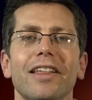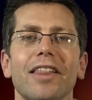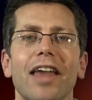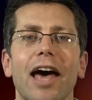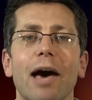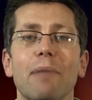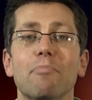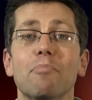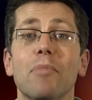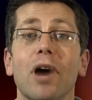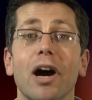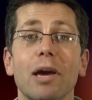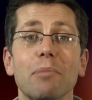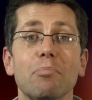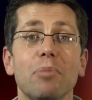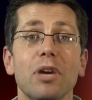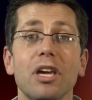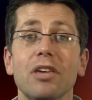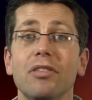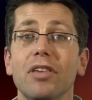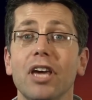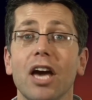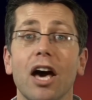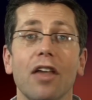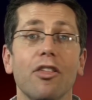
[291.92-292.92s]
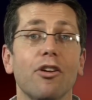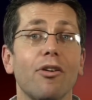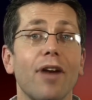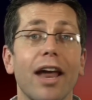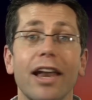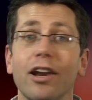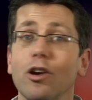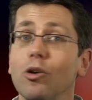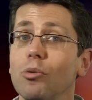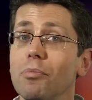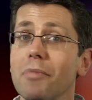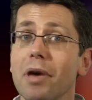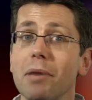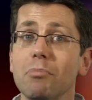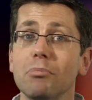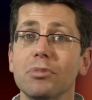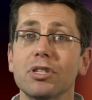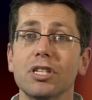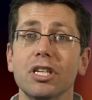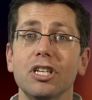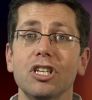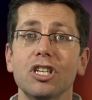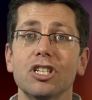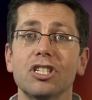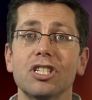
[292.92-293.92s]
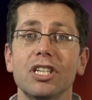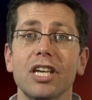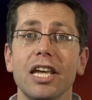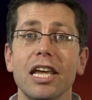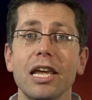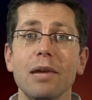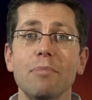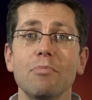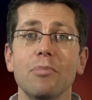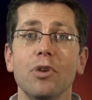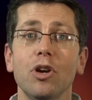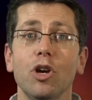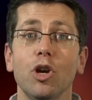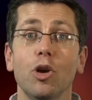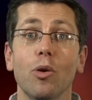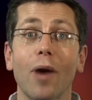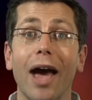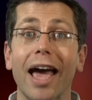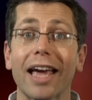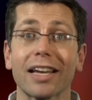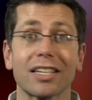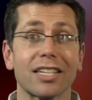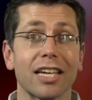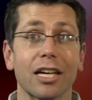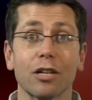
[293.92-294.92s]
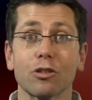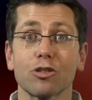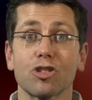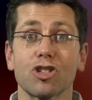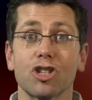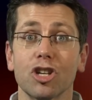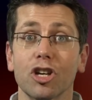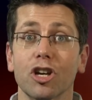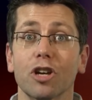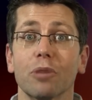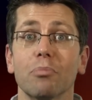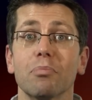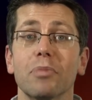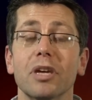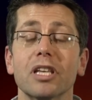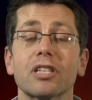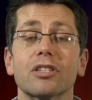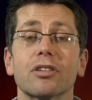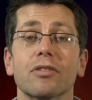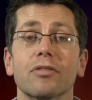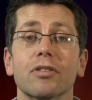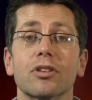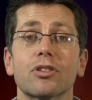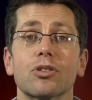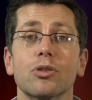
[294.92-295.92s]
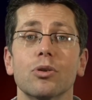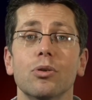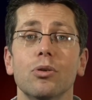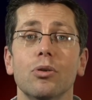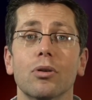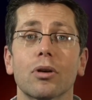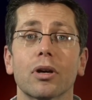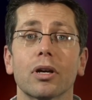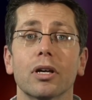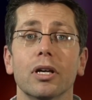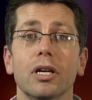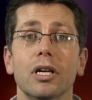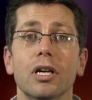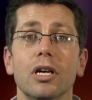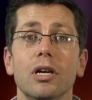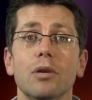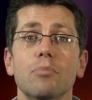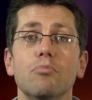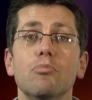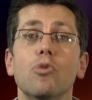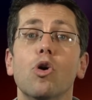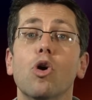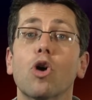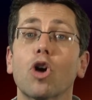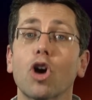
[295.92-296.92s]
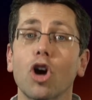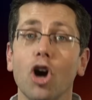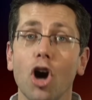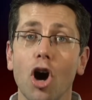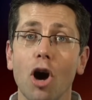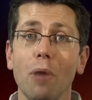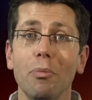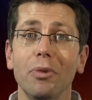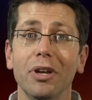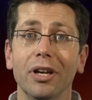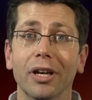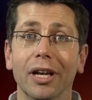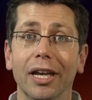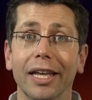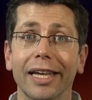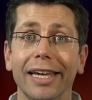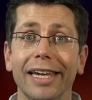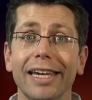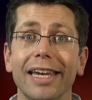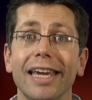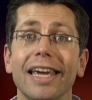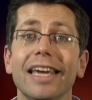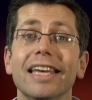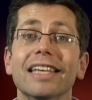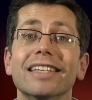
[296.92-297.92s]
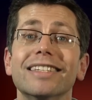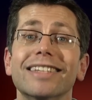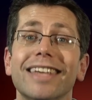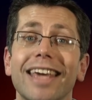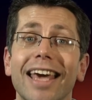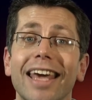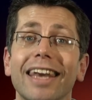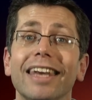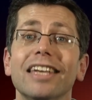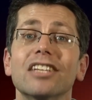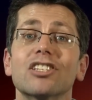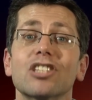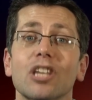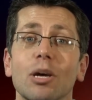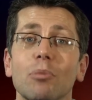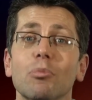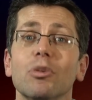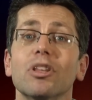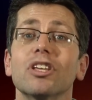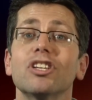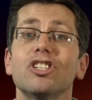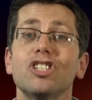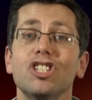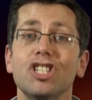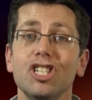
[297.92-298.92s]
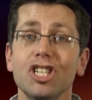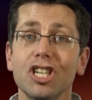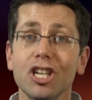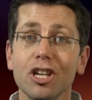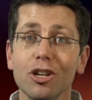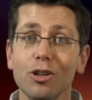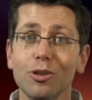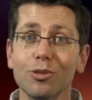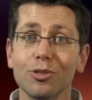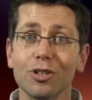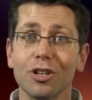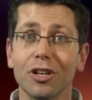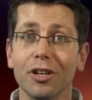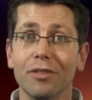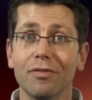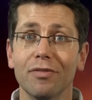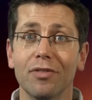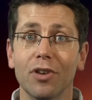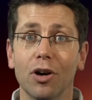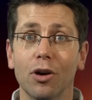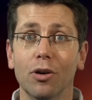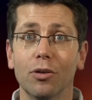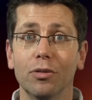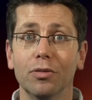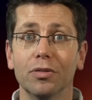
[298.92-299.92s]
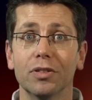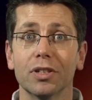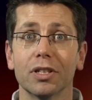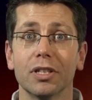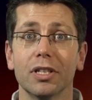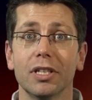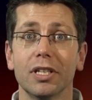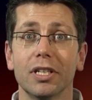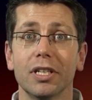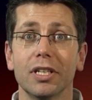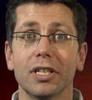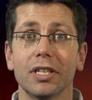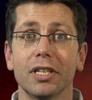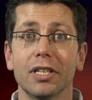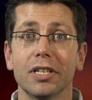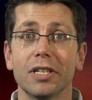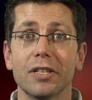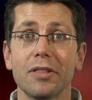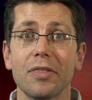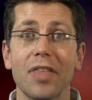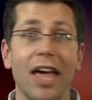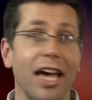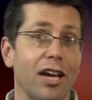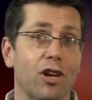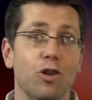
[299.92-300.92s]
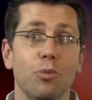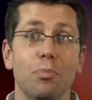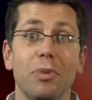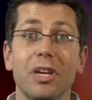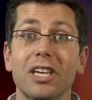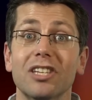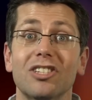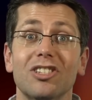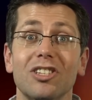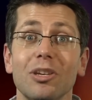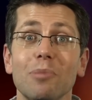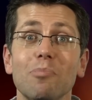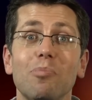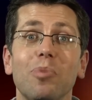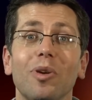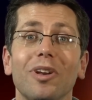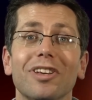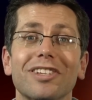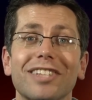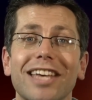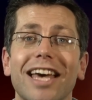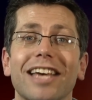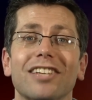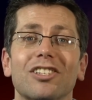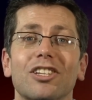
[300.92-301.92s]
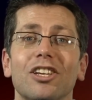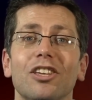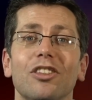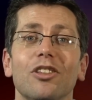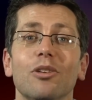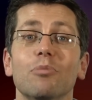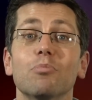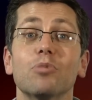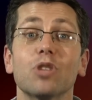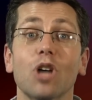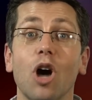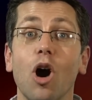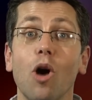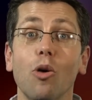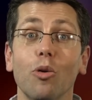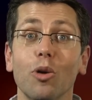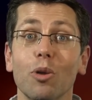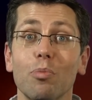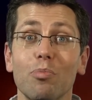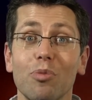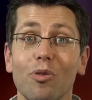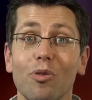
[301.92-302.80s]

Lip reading: That might be the other adult members in your team who act out certain bits of the talk. More commonly, it's getting some of the children involved. That could be as simple as asking them to hold a